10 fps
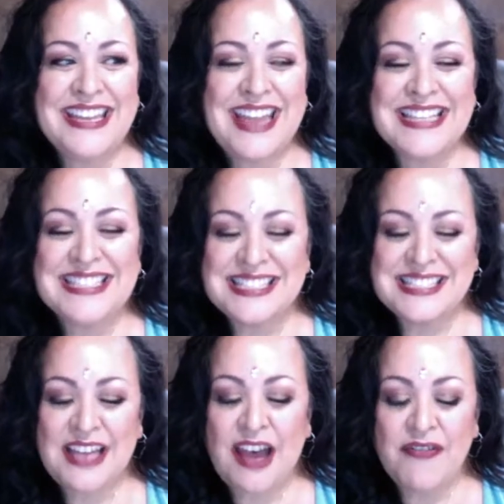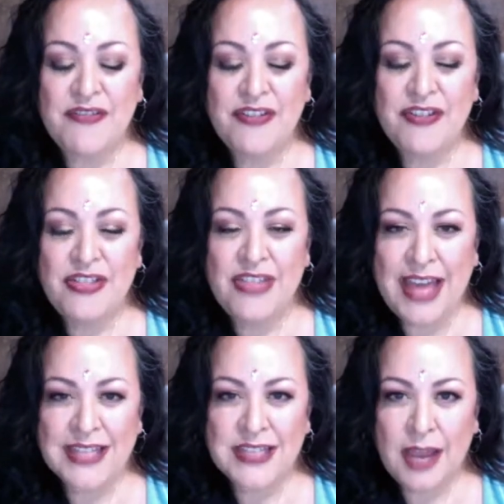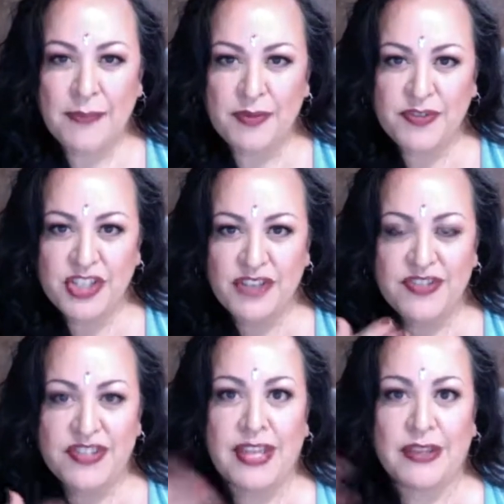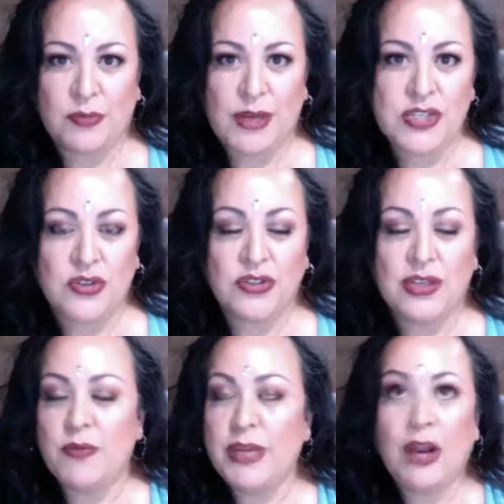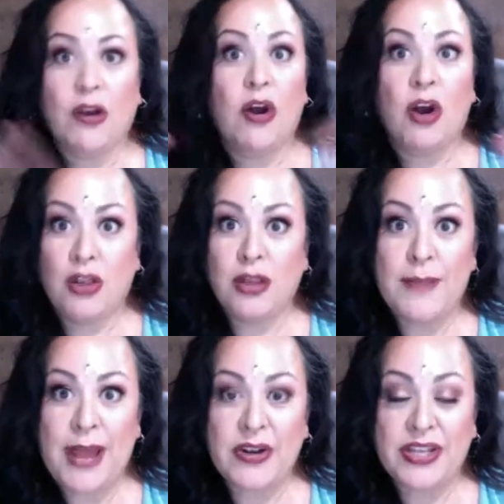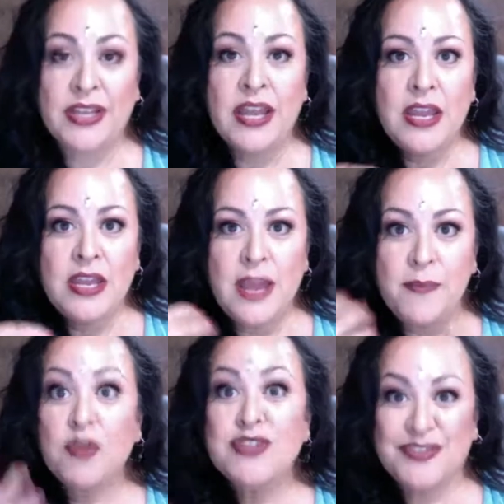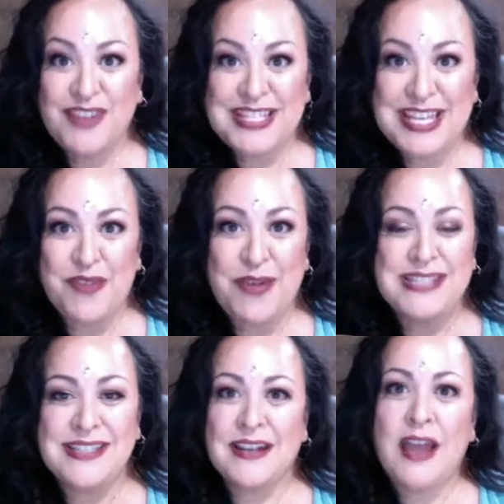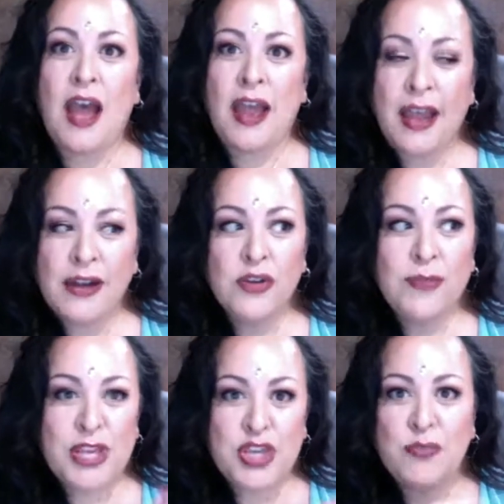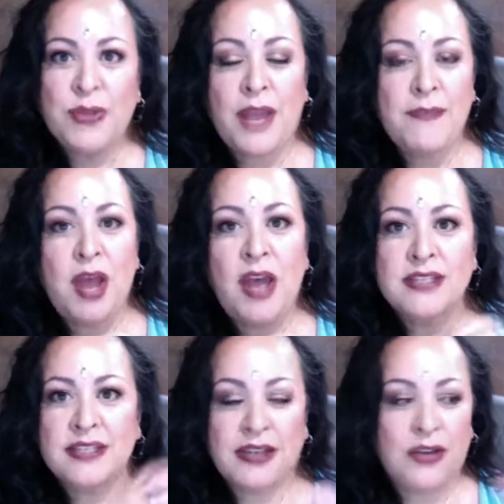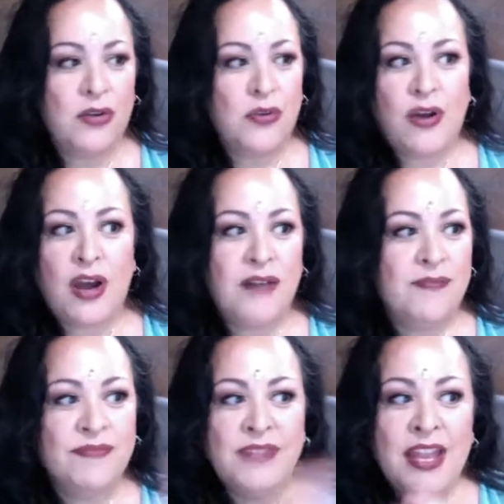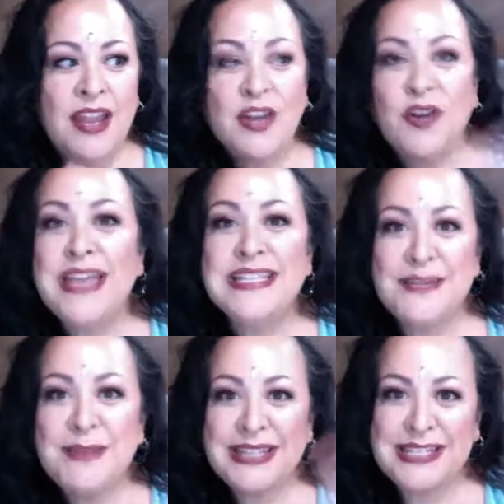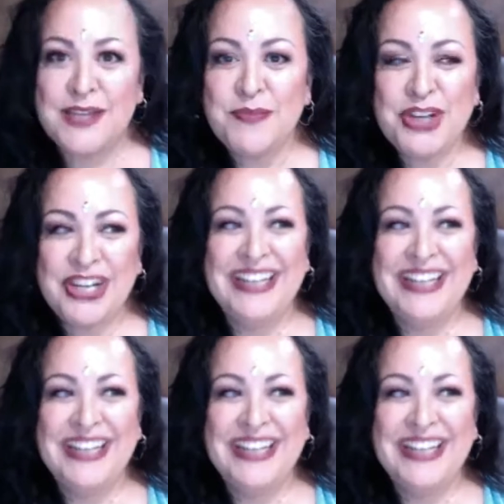essence of that type of shift and that threshold. And we are all about it. Most of us anyways. And I don't know about you, but I'm not, you know, crazy about the summer.